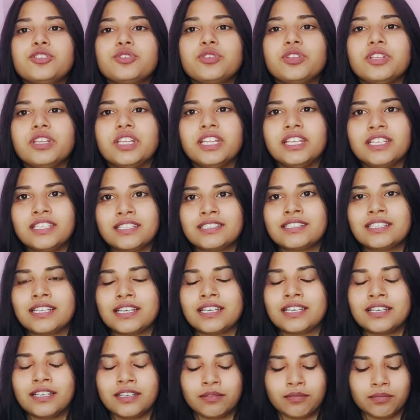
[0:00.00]
So
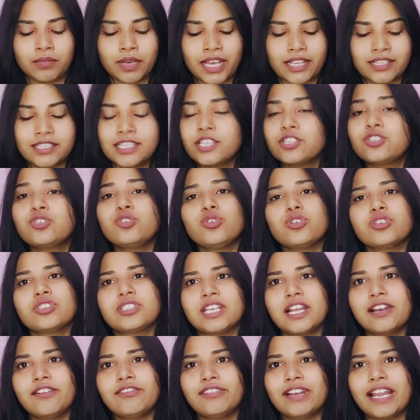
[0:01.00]
assess
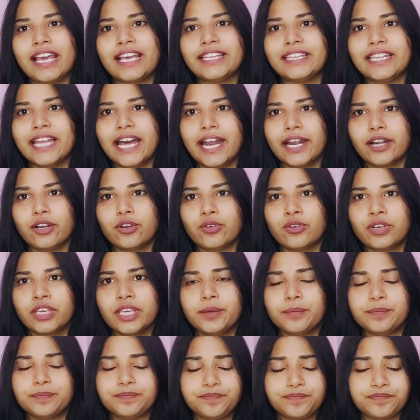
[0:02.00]
yourself like that,
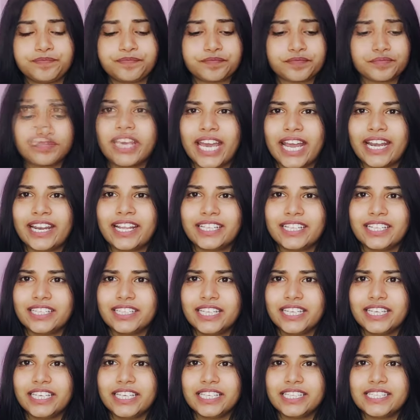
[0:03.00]
okay? Okay, another
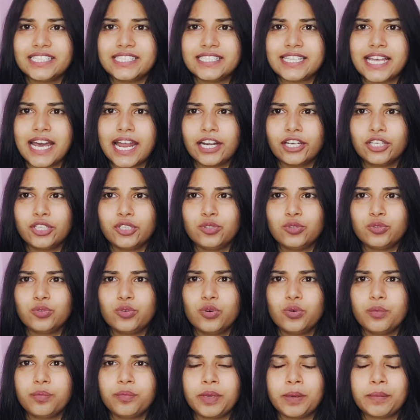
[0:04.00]
thing is that
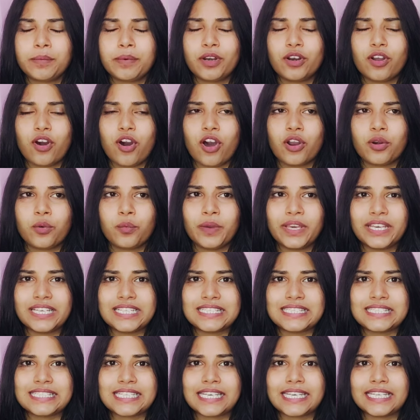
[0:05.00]
people
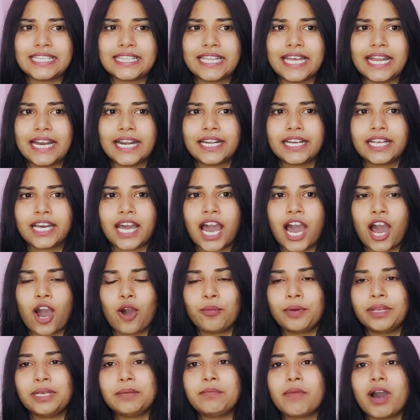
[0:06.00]
always say that
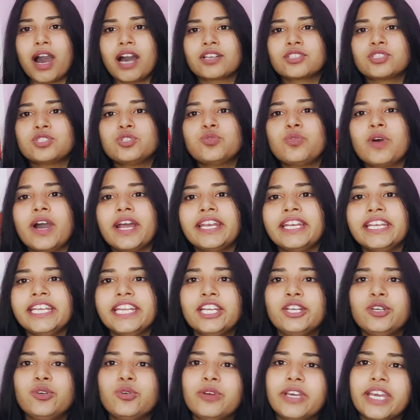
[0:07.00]
how many marks do I
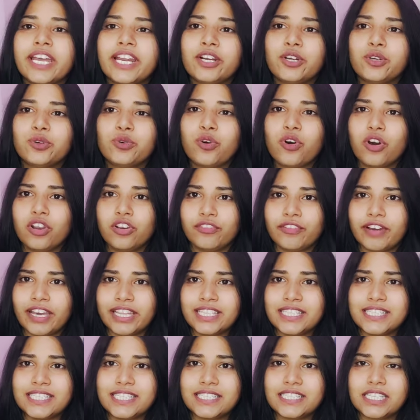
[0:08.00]
need to get to qualify
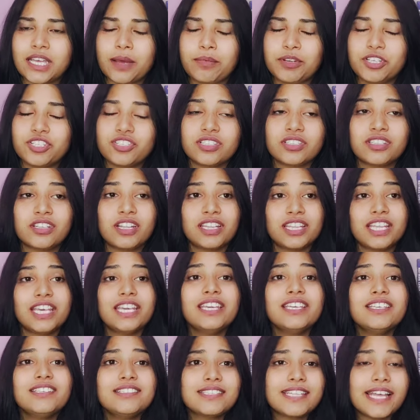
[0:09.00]
this examination. The
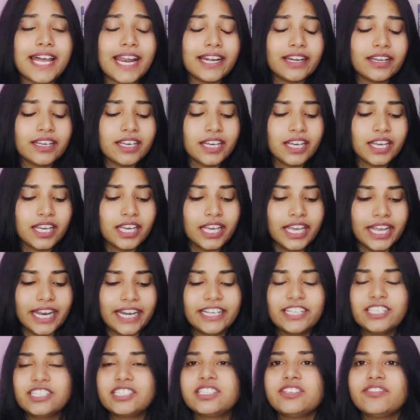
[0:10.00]
thing is that
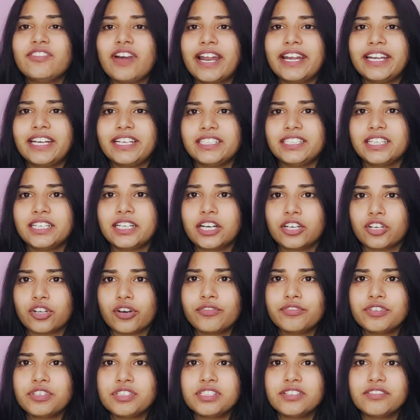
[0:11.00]
it is divided, the
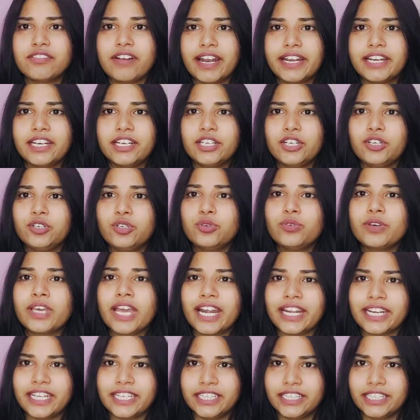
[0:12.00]
cutoff is divided into
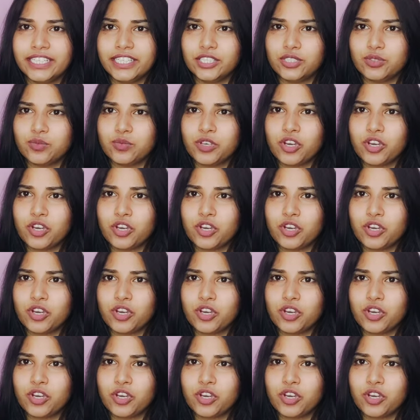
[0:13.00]
categories.